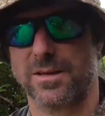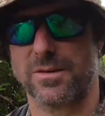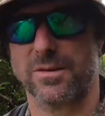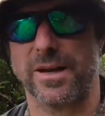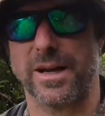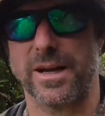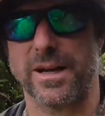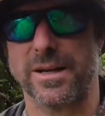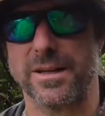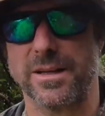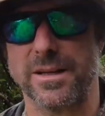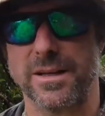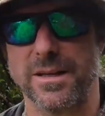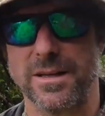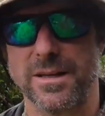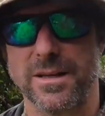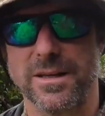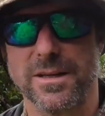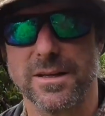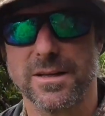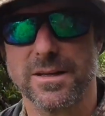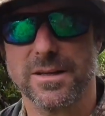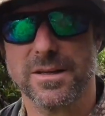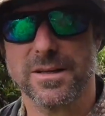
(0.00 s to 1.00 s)
ground
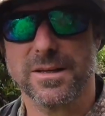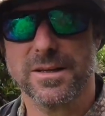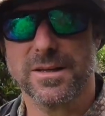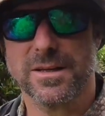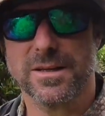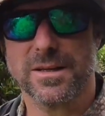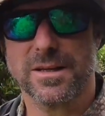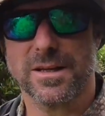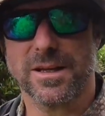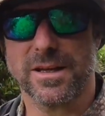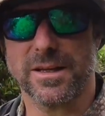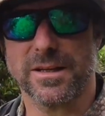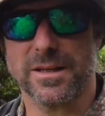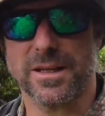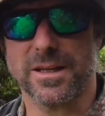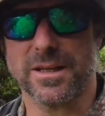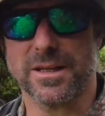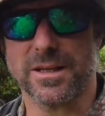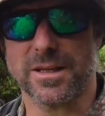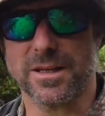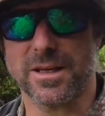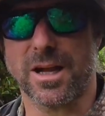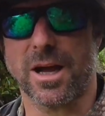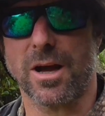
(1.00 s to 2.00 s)
and
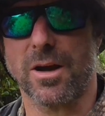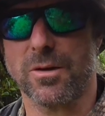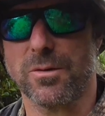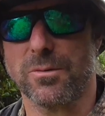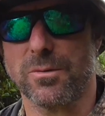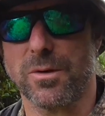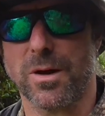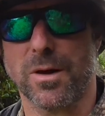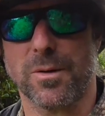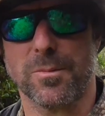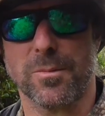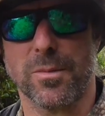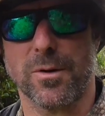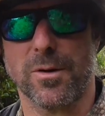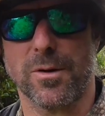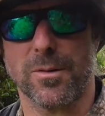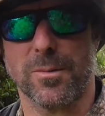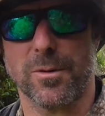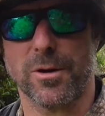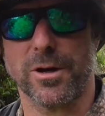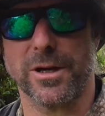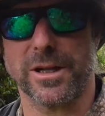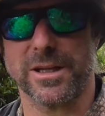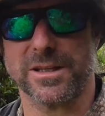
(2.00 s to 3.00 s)
then you know well by,
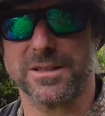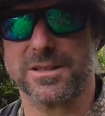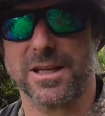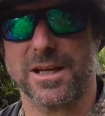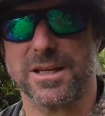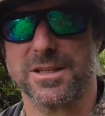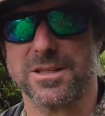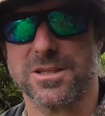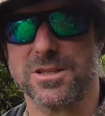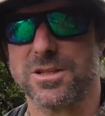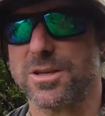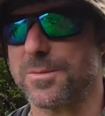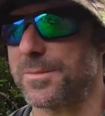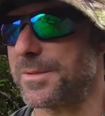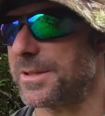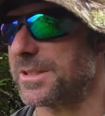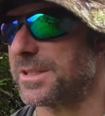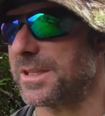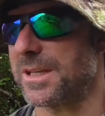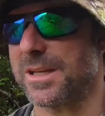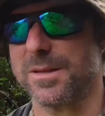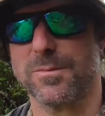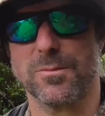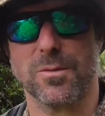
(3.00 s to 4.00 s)
by that stage you should be
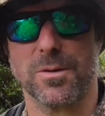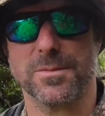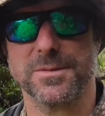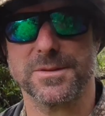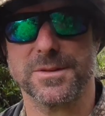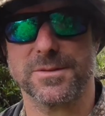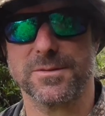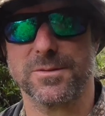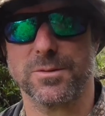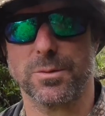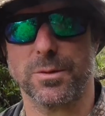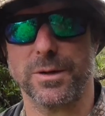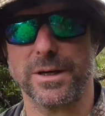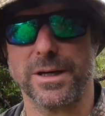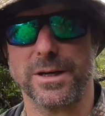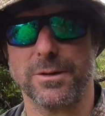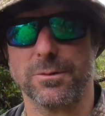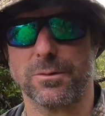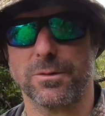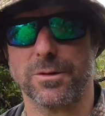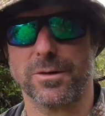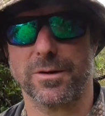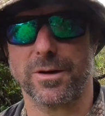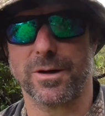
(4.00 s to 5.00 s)
seeing mobs of 20
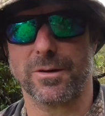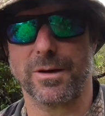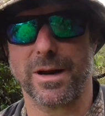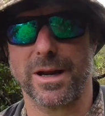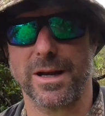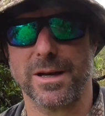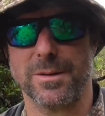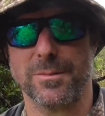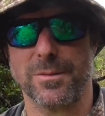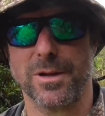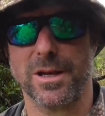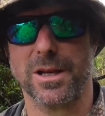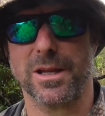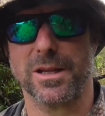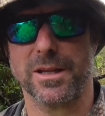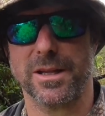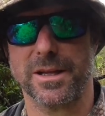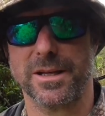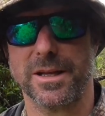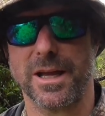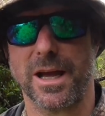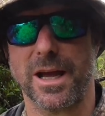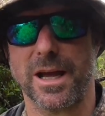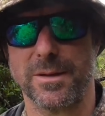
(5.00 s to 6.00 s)
wandering around the middle of
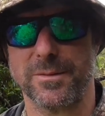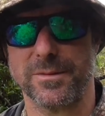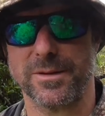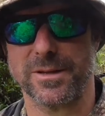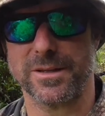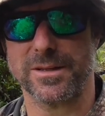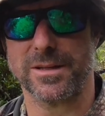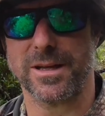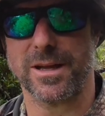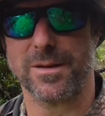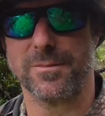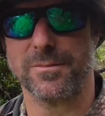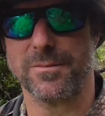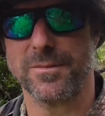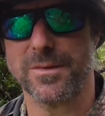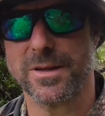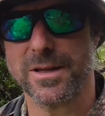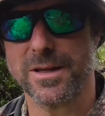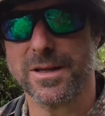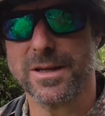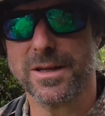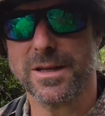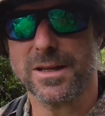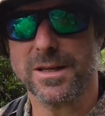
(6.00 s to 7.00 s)
the day but um,
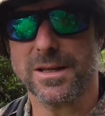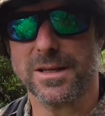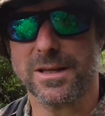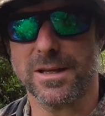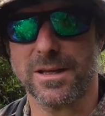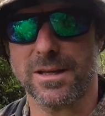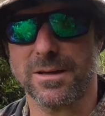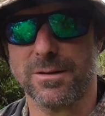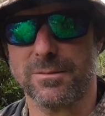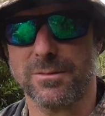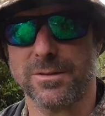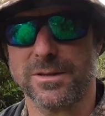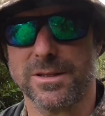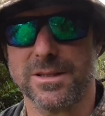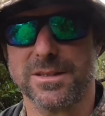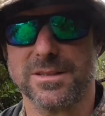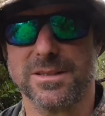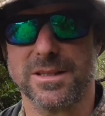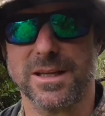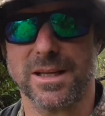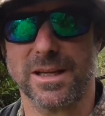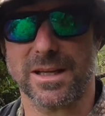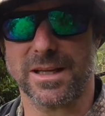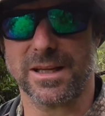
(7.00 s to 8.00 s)
yeah when you
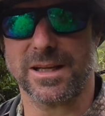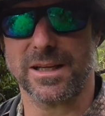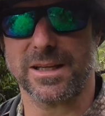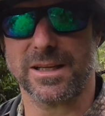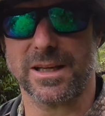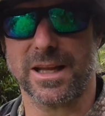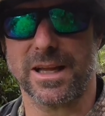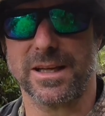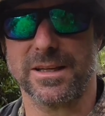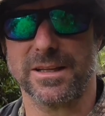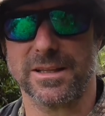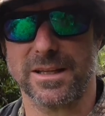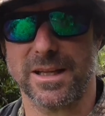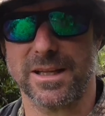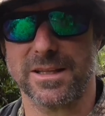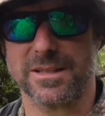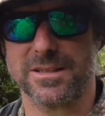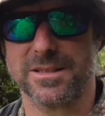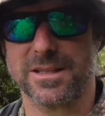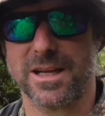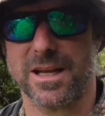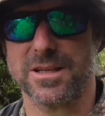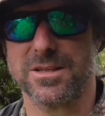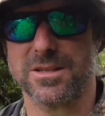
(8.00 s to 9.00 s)
see it getting down to that
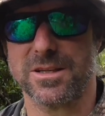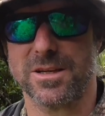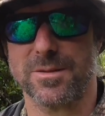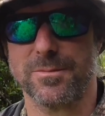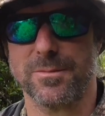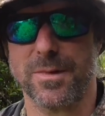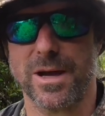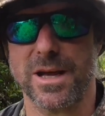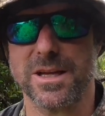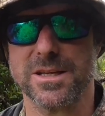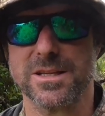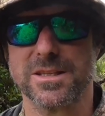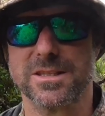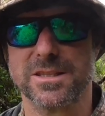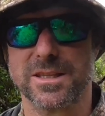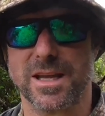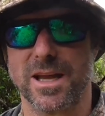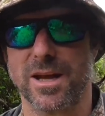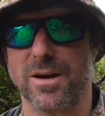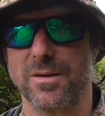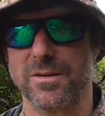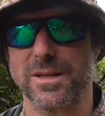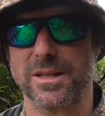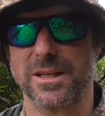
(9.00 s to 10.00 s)
stage on a major
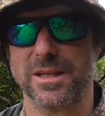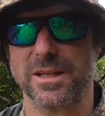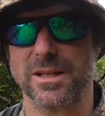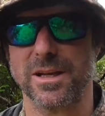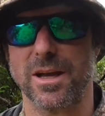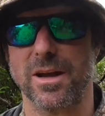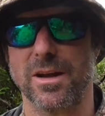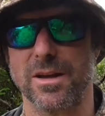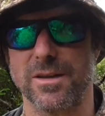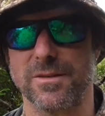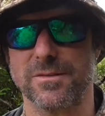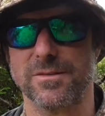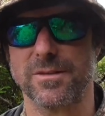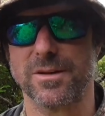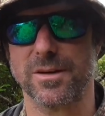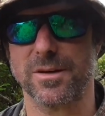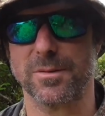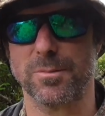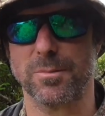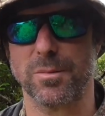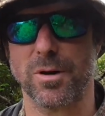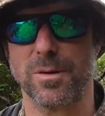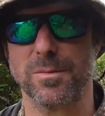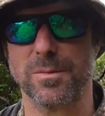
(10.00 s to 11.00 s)
scale then you know you've got
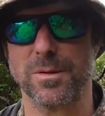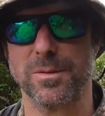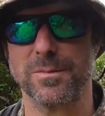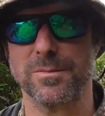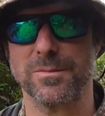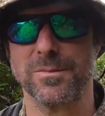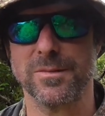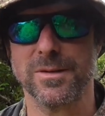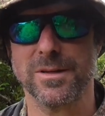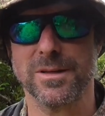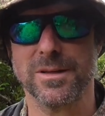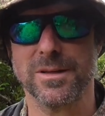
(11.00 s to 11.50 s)
a problem